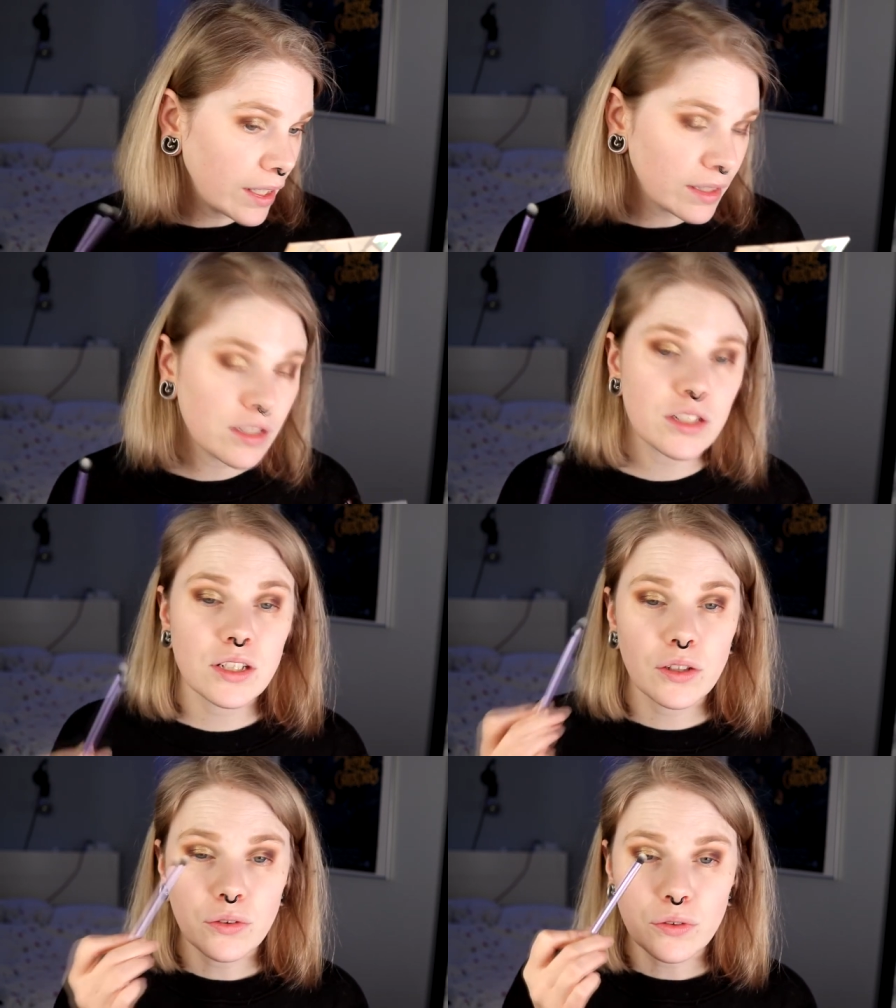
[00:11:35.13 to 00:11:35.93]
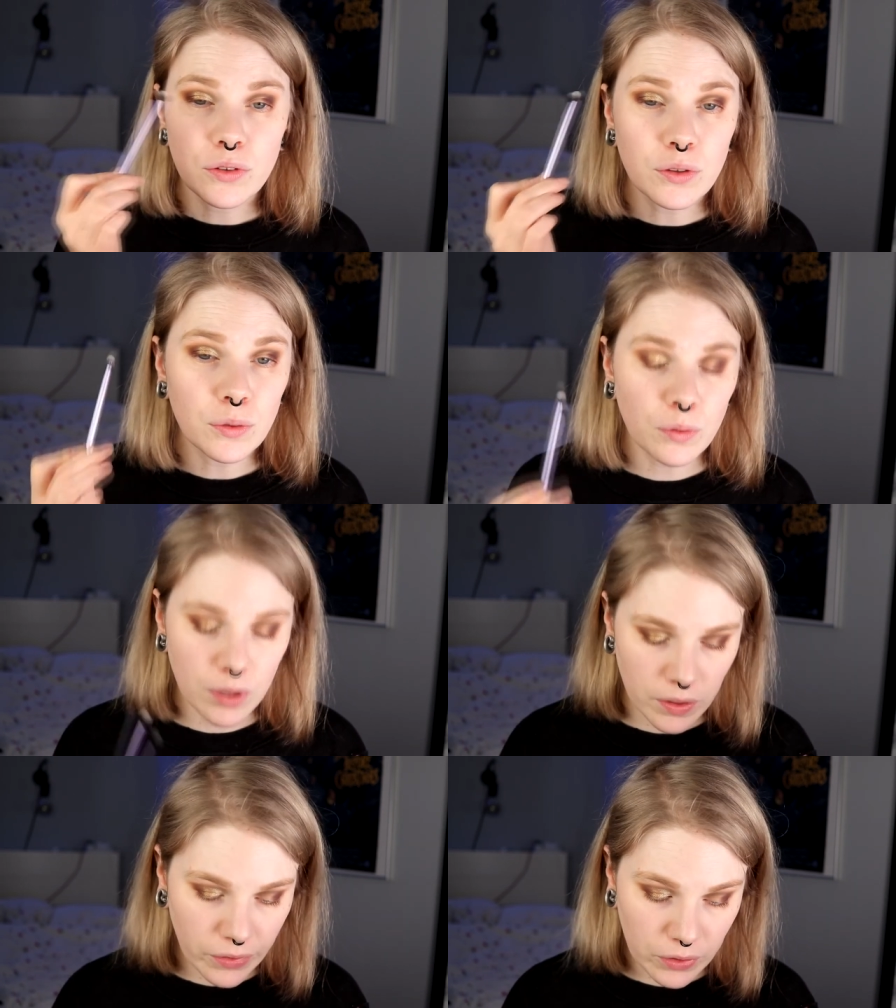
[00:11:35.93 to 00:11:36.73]
edge to
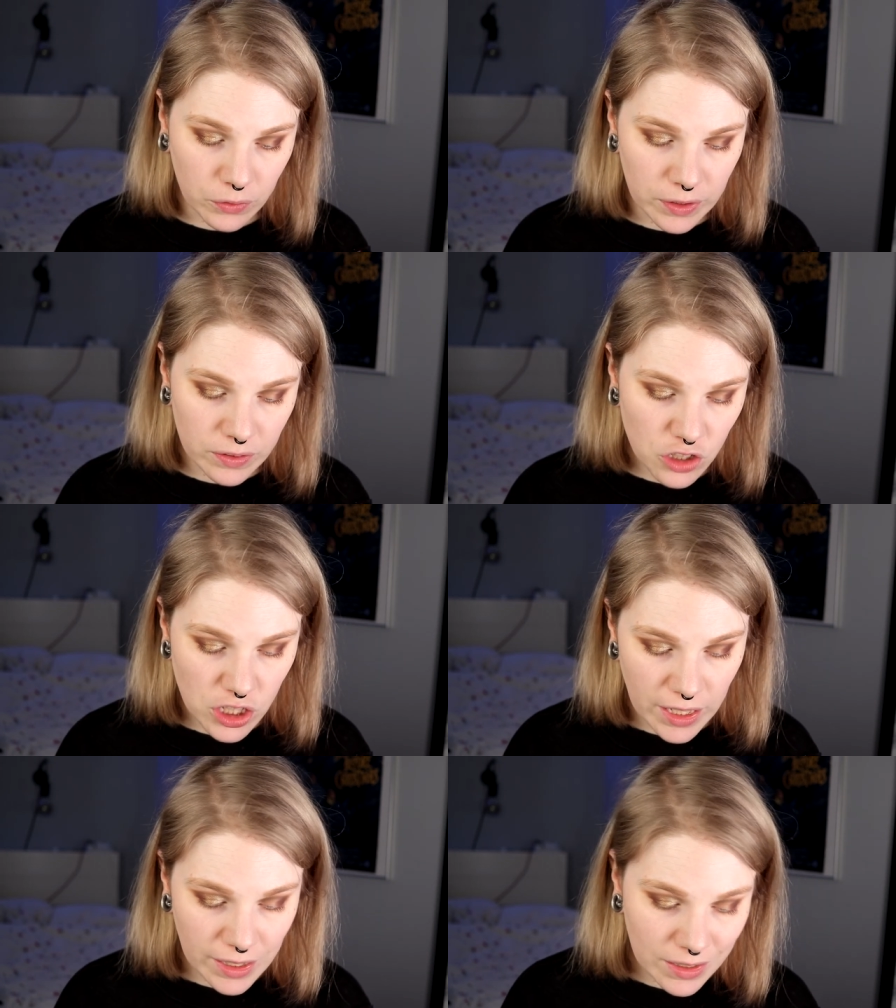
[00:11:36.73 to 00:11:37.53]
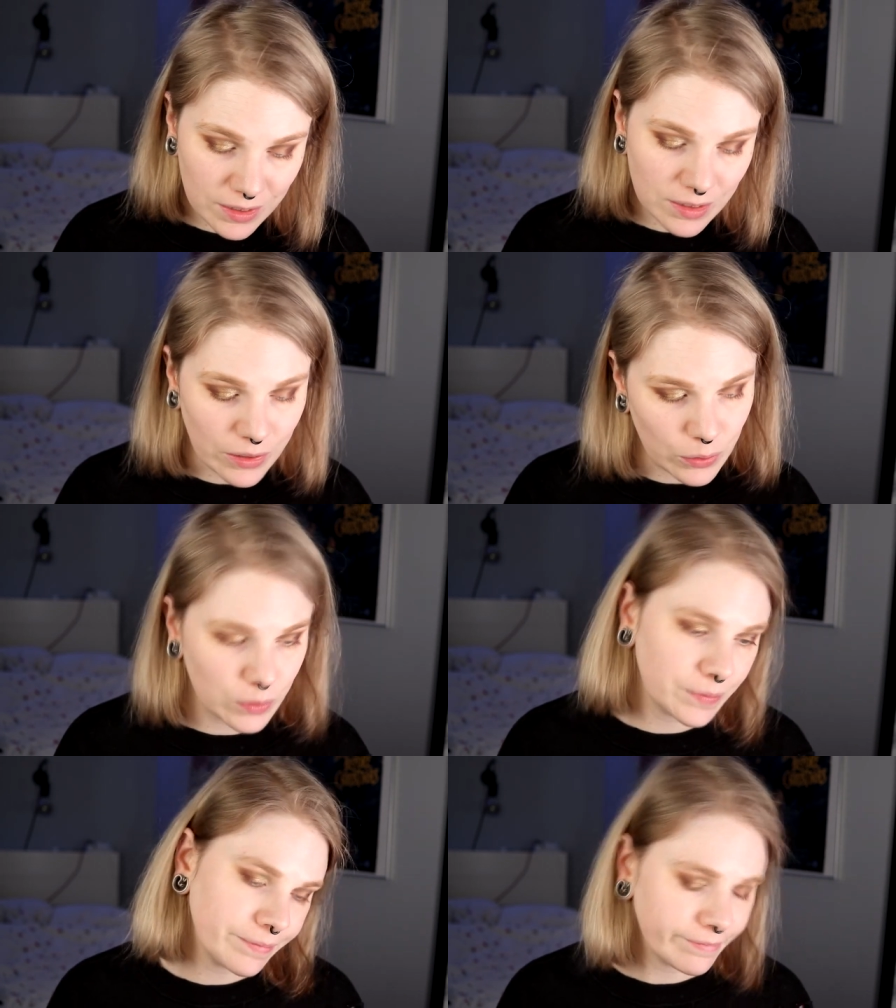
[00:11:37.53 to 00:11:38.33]
the crease shade, so